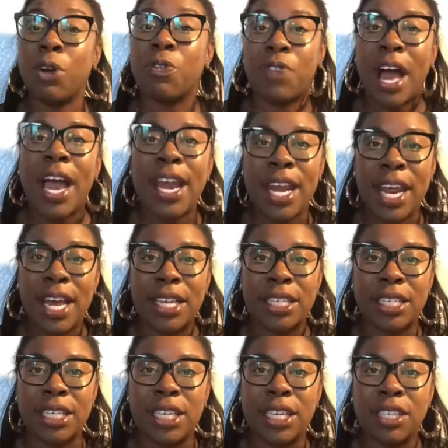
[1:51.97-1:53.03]

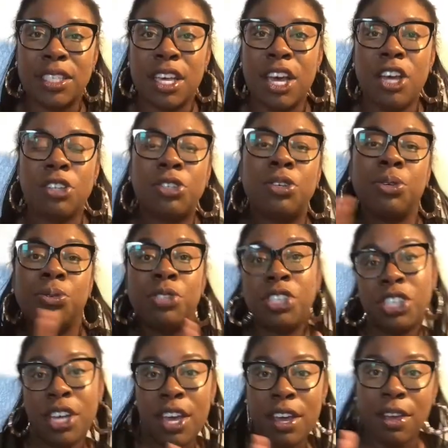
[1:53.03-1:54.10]
finances to
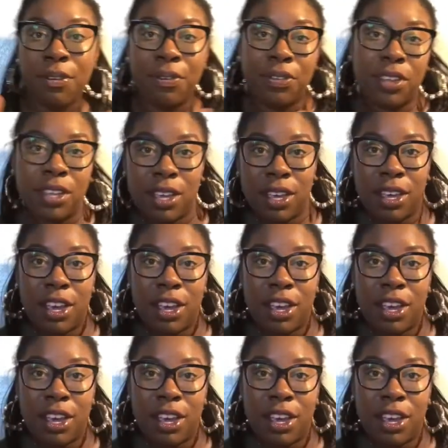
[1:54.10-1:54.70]
shift